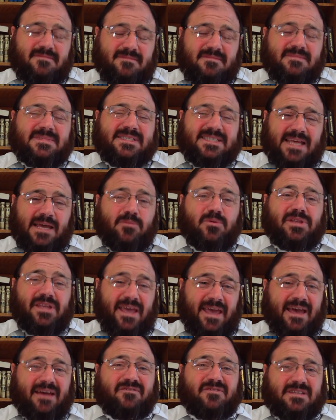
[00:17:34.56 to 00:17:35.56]
say what you
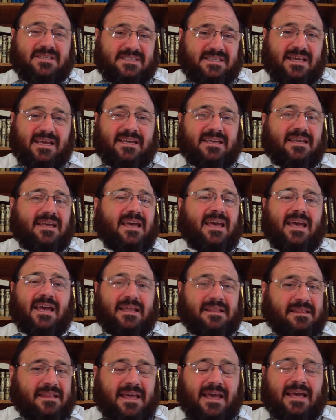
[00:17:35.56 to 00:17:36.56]
have to say
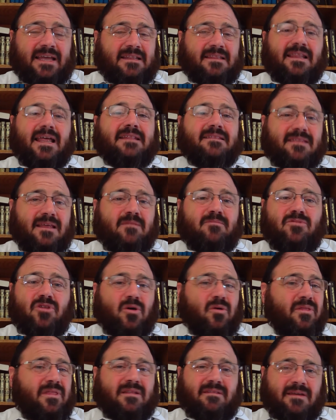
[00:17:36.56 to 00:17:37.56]
and let them
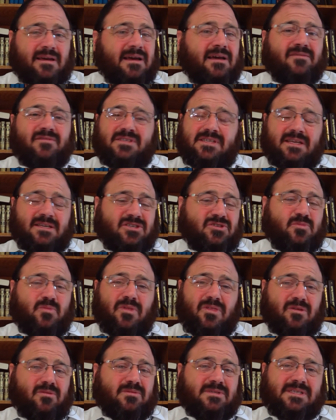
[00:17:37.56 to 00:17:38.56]
know that their conversation
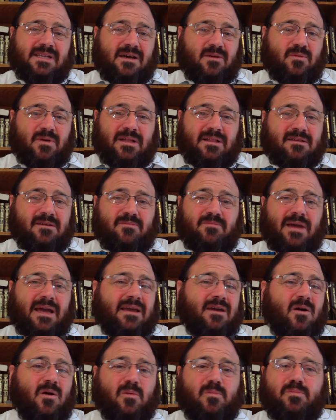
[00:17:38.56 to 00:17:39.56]
with you is not welcome. I
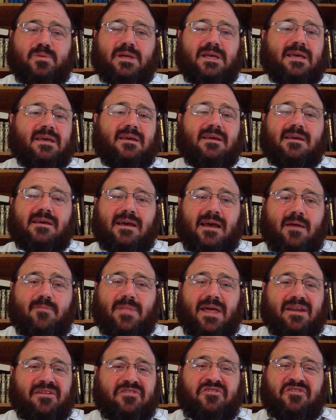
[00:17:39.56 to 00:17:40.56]
hope I'm
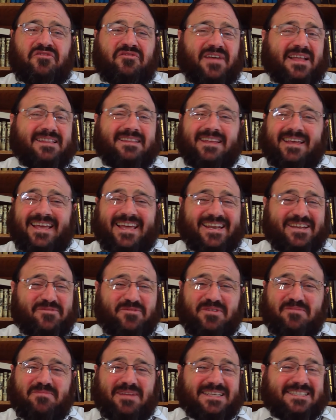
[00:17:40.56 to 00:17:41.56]
not offending
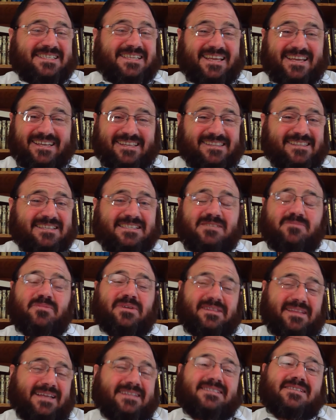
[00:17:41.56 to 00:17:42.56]
anyone by saying this,
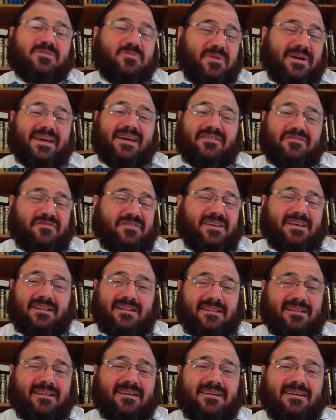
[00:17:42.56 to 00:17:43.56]
but that's the way I feel.